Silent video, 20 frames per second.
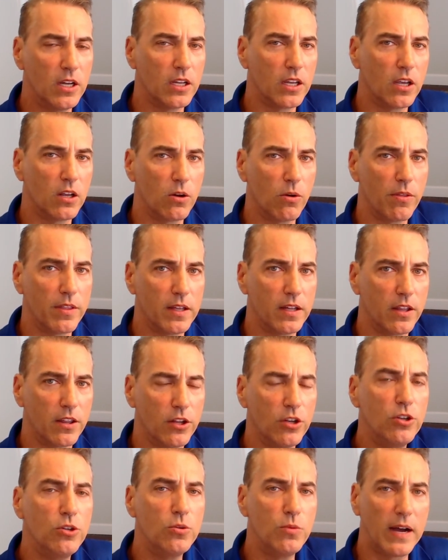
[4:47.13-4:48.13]
the
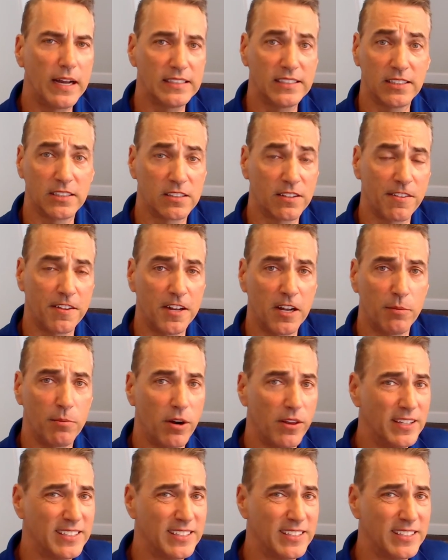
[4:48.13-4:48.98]
nuances of the number.